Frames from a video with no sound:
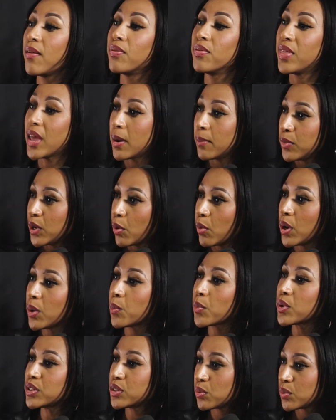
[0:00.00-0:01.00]
them
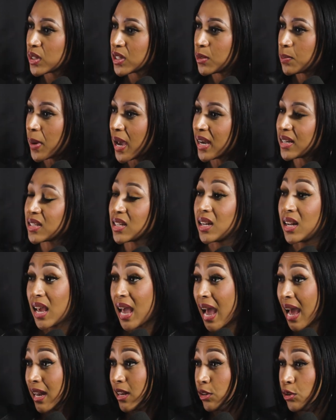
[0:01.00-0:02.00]
knowing what to expect and
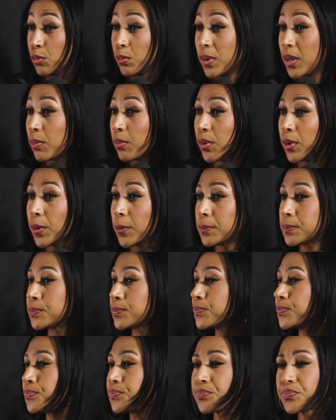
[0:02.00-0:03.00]
adding new people
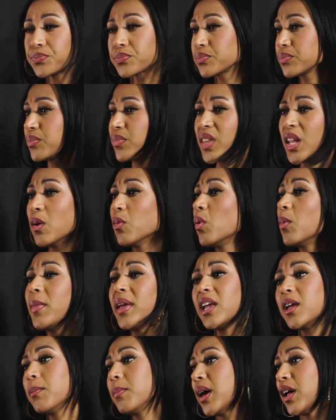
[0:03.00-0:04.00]
will
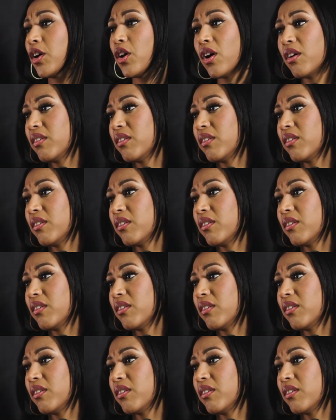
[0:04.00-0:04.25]
make it better